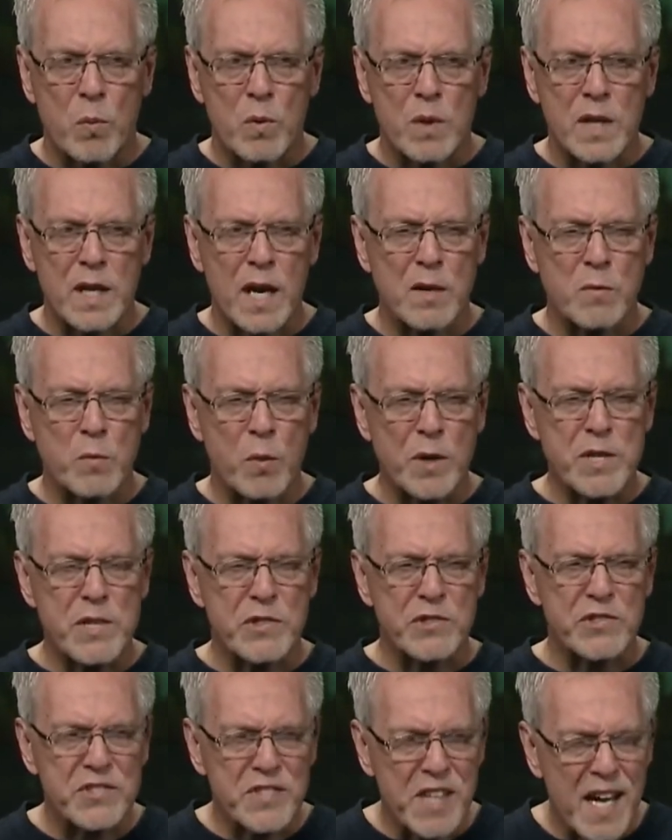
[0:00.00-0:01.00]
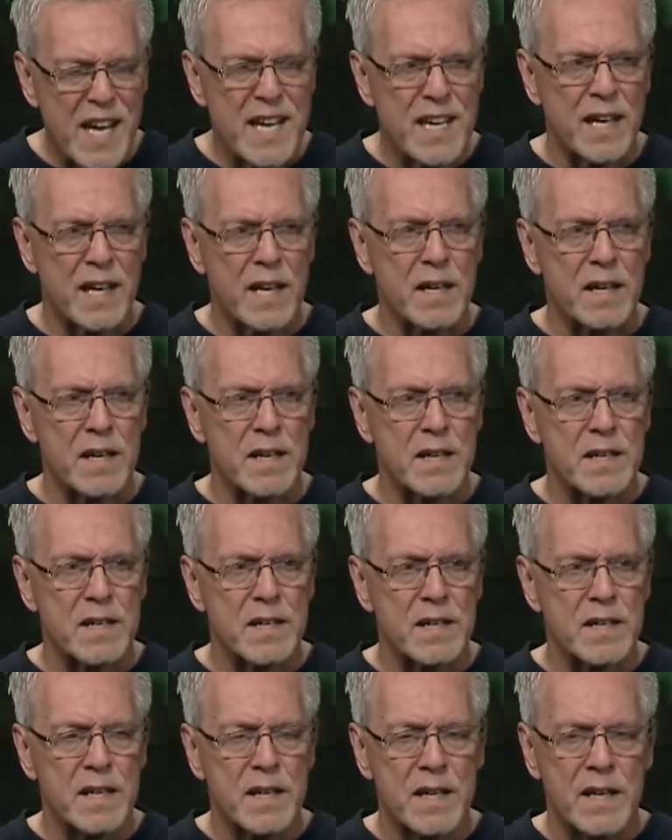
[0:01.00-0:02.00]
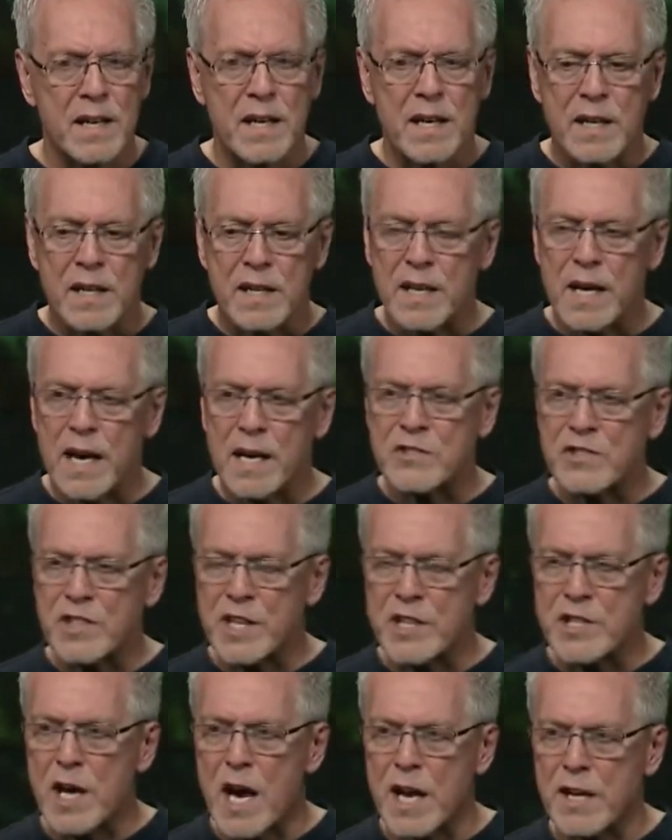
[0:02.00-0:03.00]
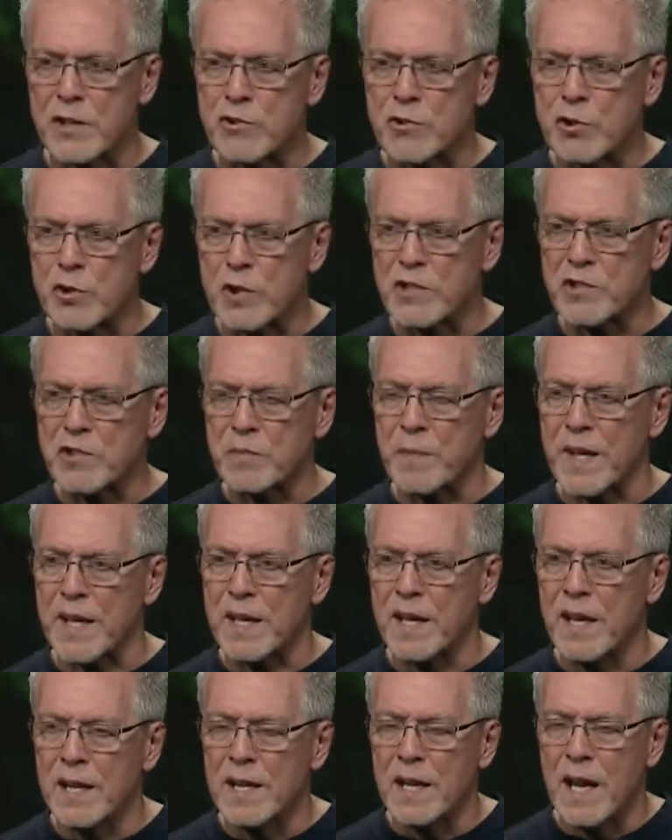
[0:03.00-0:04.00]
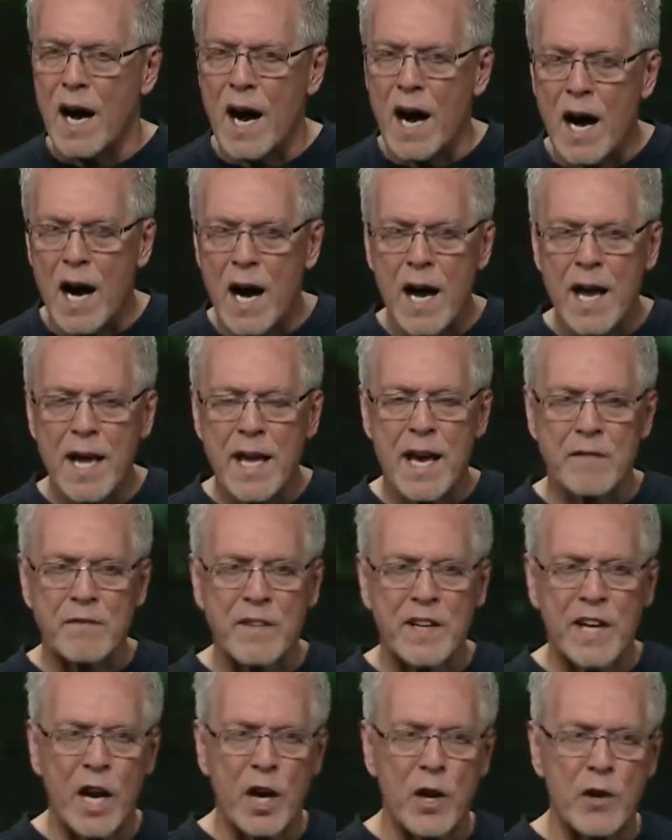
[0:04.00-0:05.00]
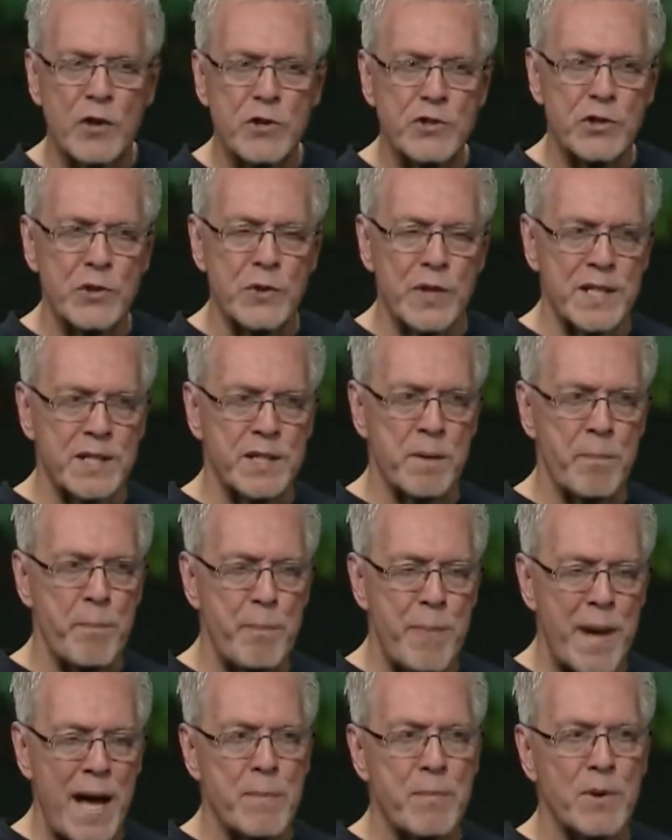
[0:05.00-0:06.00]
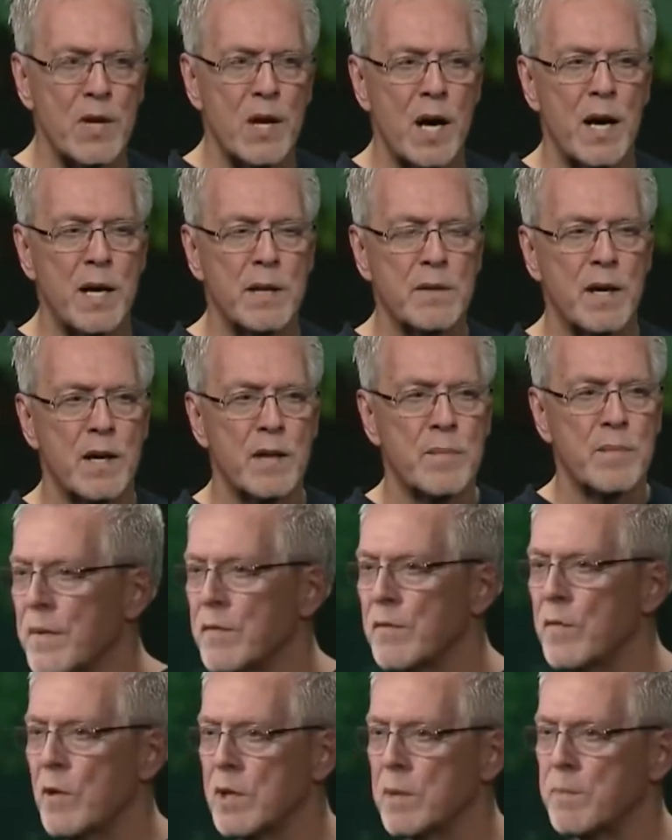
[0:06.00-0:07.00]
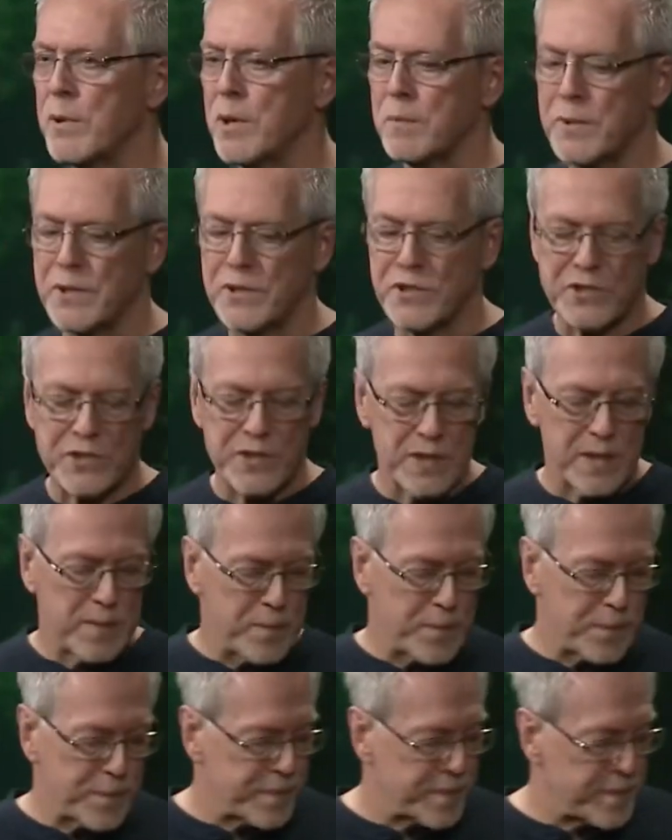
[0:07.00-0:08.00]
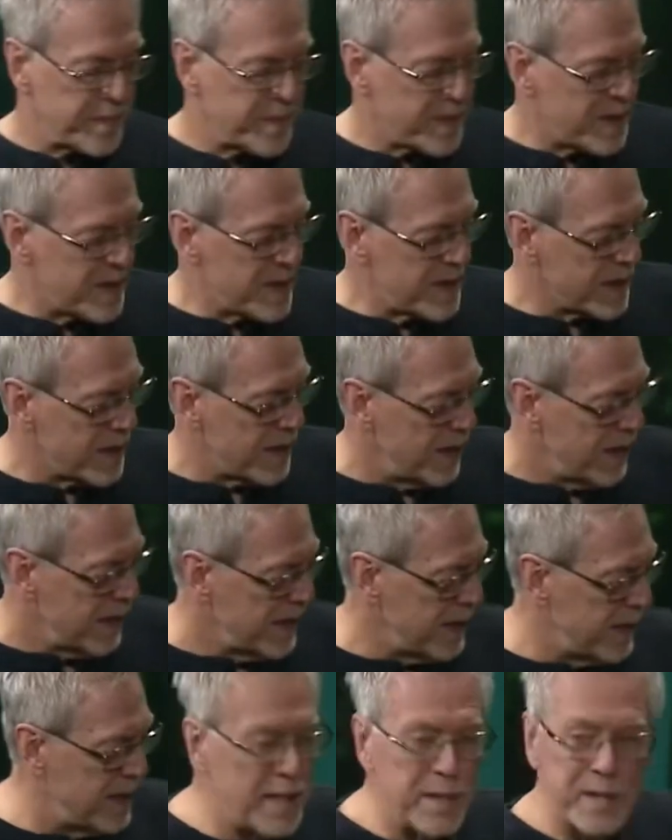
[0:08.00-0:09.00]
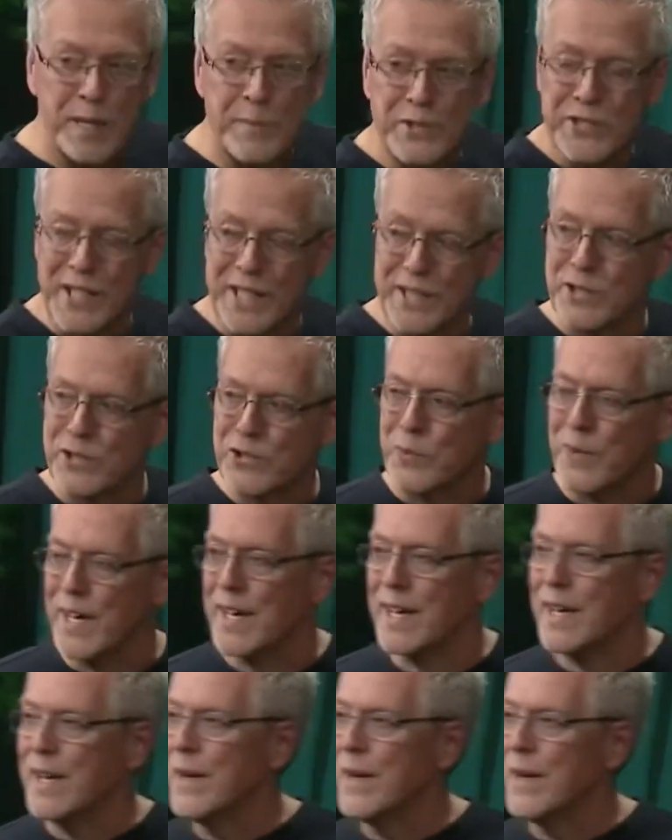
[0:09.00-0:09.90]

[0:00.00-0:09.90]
God, what are you saying? God's saying, you got to trust me. I have carried you into Babylon for a purpose. Let, let me say it this way.